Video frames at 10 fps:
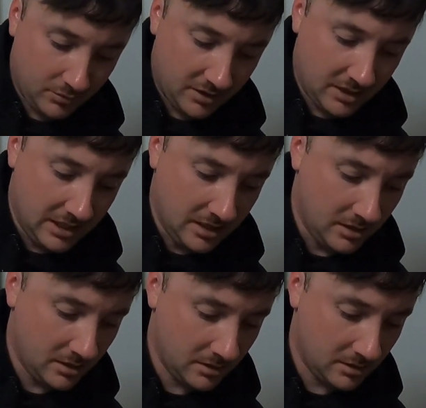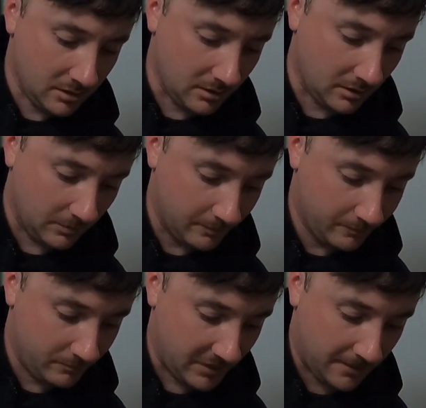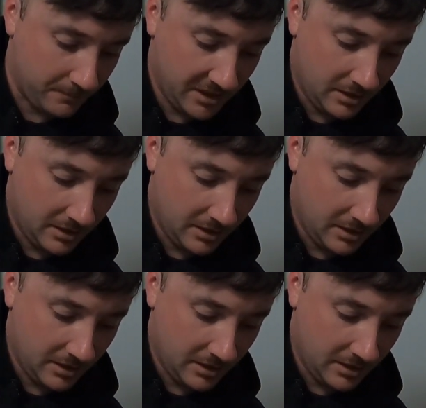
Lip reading: but yeah.